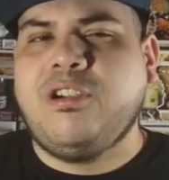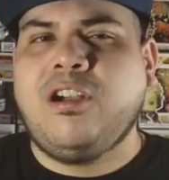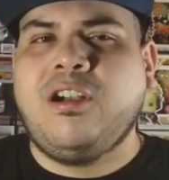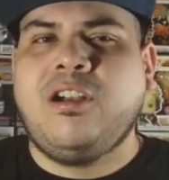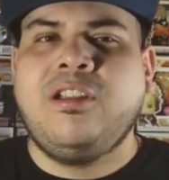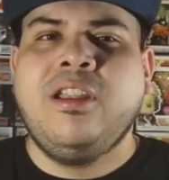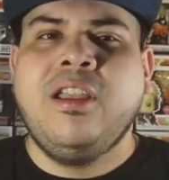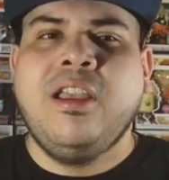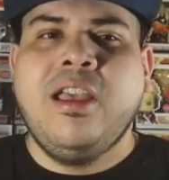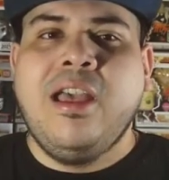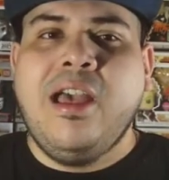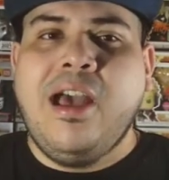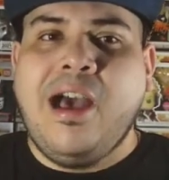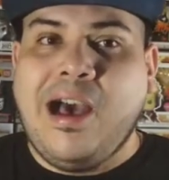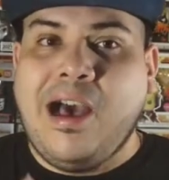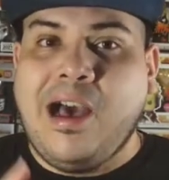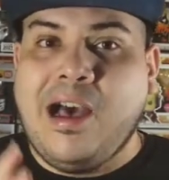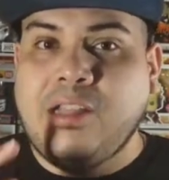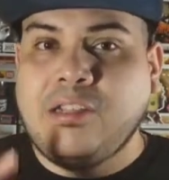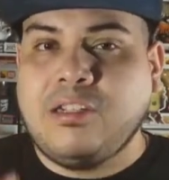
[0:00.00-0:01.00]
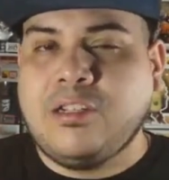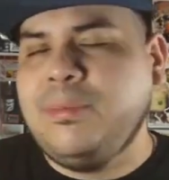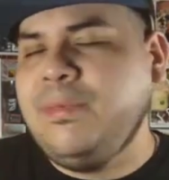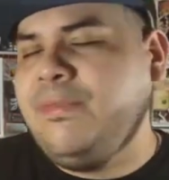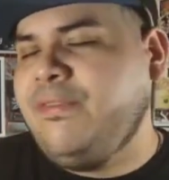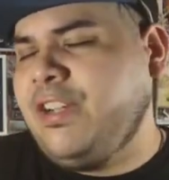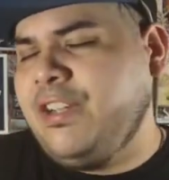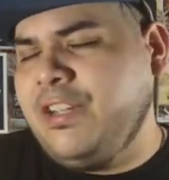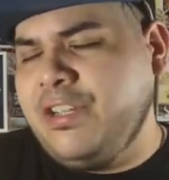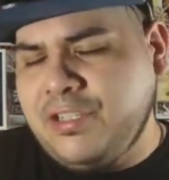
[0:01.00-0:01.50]
on. It's going to
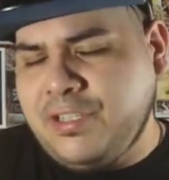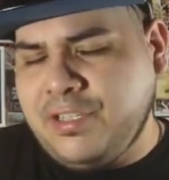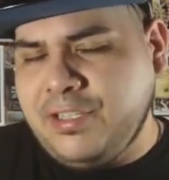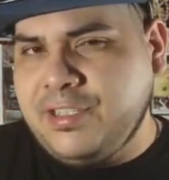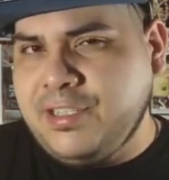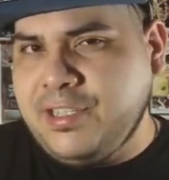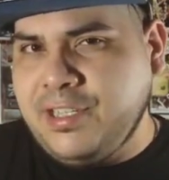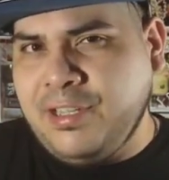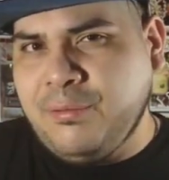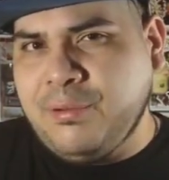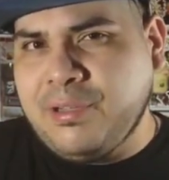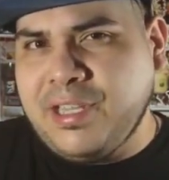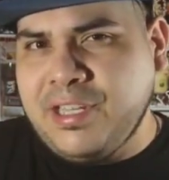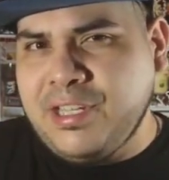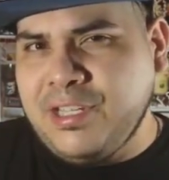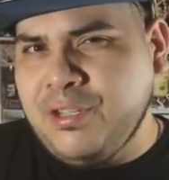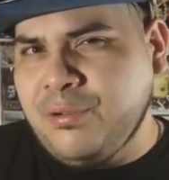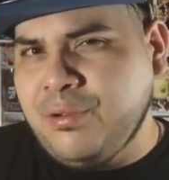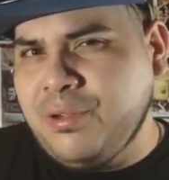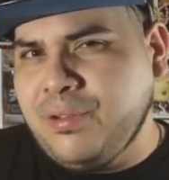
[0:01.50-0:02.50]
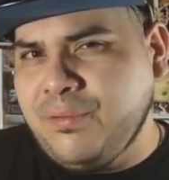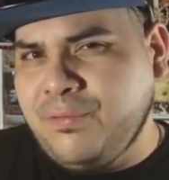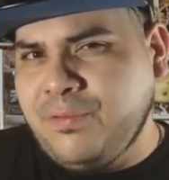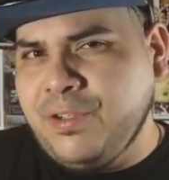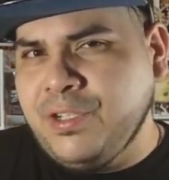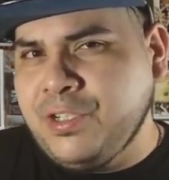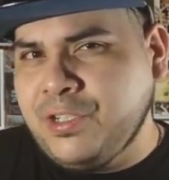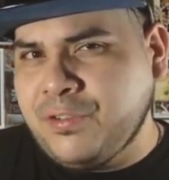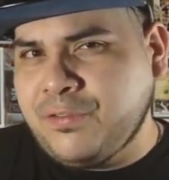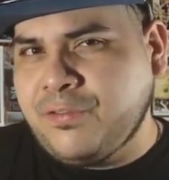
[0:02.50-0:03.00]
be very interesting to see what they do in the
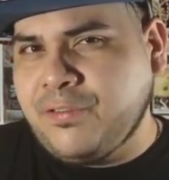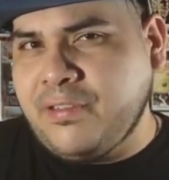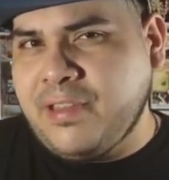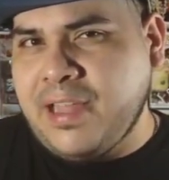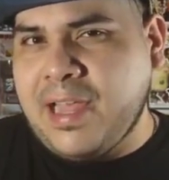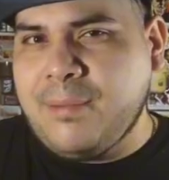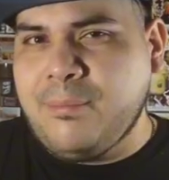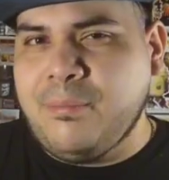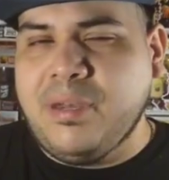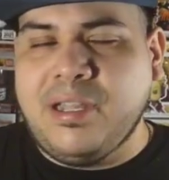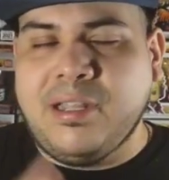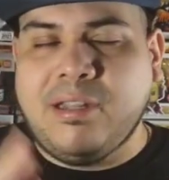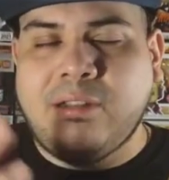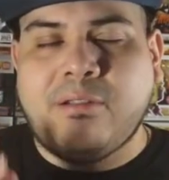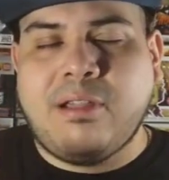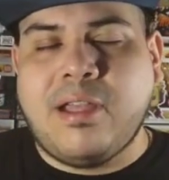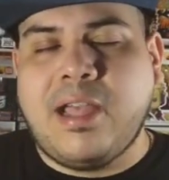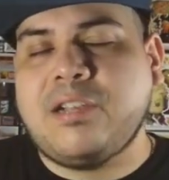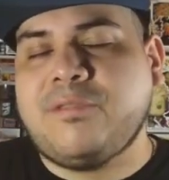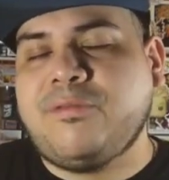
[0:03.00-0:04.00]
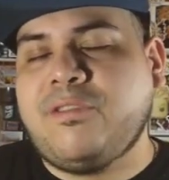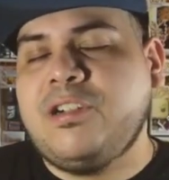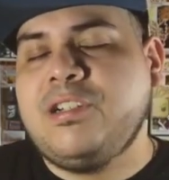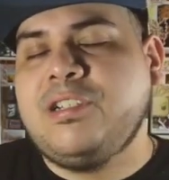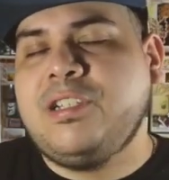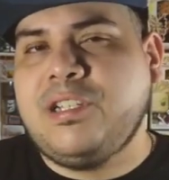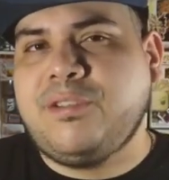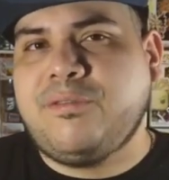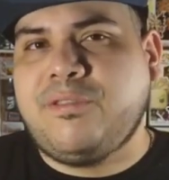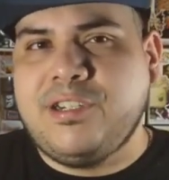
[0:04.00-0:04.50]
future for that. But as far
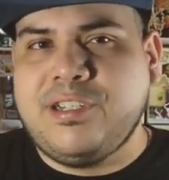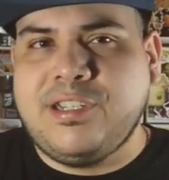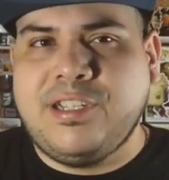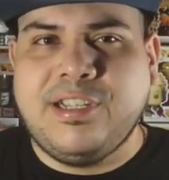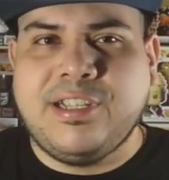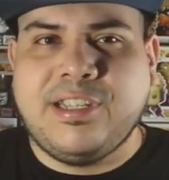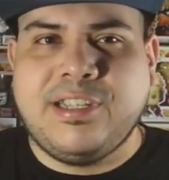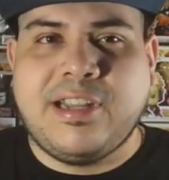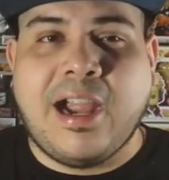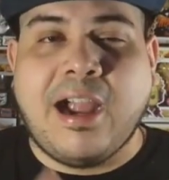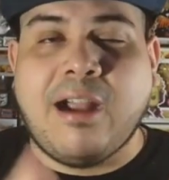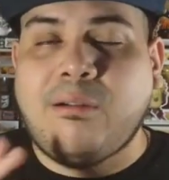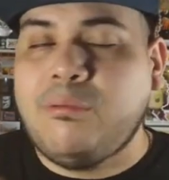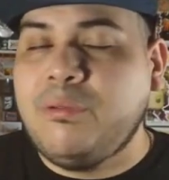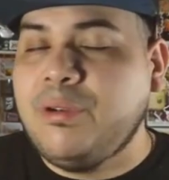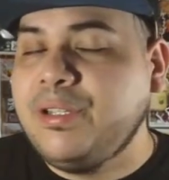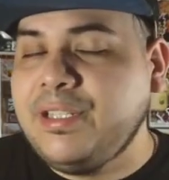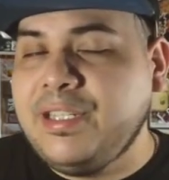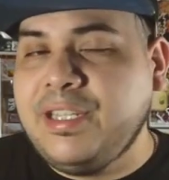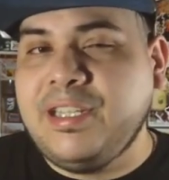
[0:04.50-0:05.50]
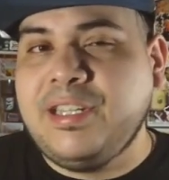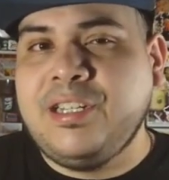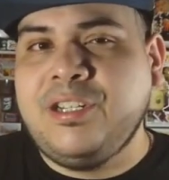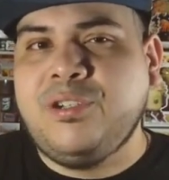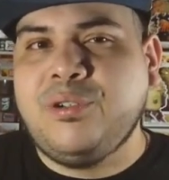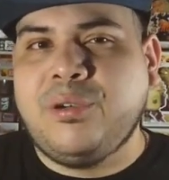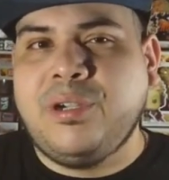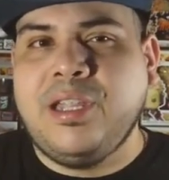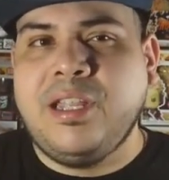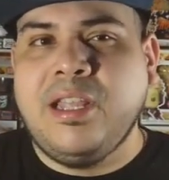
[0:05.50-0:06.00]
as this first season, I really did
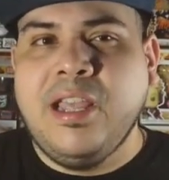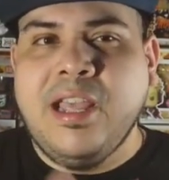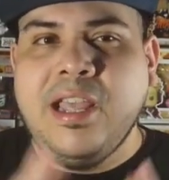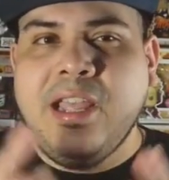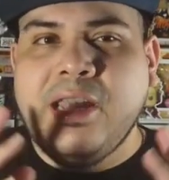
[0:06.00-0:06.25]
enjoy it.